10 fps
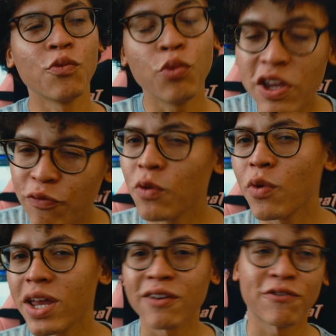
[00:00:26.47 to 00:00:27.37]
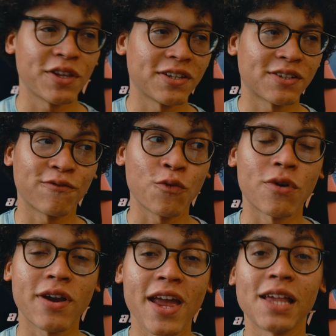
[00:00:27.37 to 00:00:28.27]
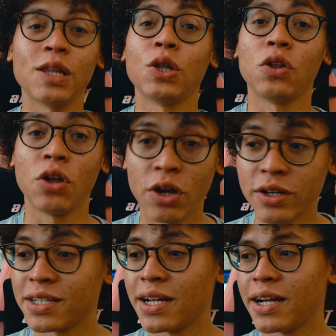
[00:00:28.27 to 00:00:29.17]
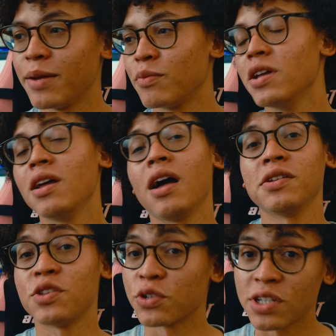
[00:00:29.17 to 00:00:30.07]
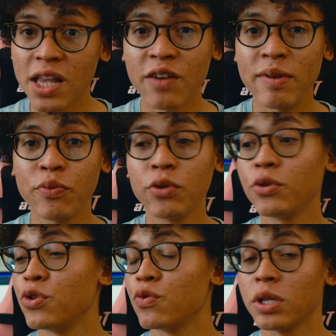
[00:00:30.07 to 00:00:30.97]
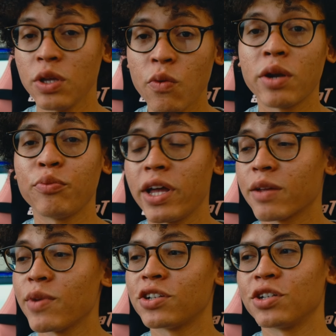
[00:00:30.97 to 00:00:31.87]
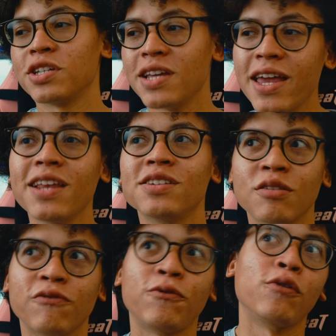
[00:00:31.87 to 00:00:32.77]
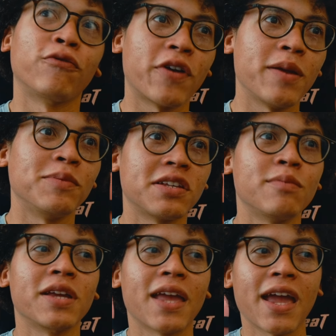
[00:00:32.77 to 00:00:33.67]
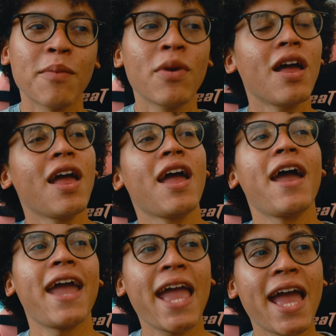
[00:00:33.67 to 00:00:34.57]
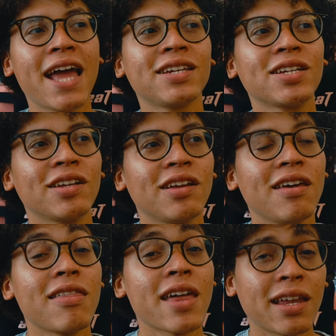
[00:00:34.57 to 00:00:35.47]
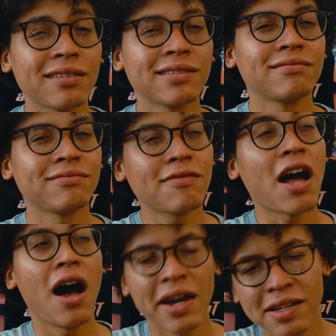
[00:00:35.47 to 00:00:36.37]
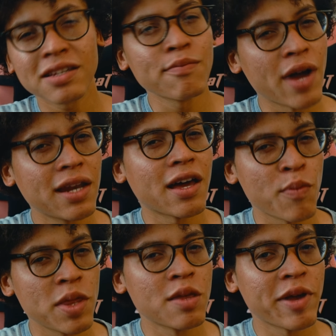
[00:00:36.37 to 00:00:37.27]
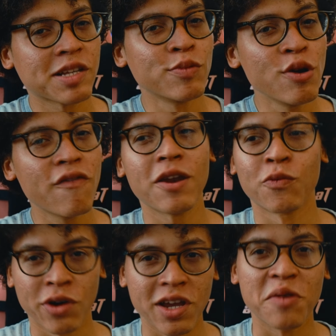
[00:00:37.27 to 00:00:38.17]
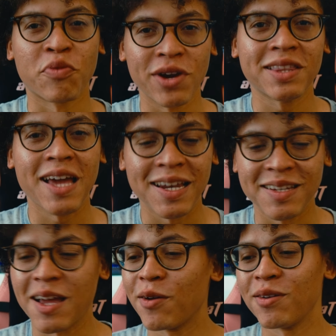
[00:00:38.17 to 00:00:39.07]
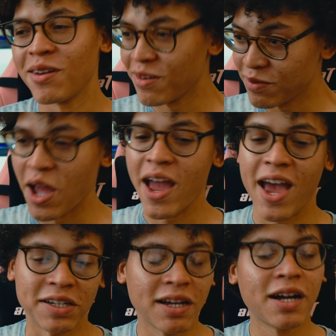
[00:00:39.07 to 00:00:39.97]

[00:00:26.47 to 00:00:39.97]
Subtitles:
We've been waiting for this for a long time. So there's a lot of people who really wanted Blackmagic to get into the full-frame cinema game, and that honestly might not have been the best move, and we're gonna break that down ahead.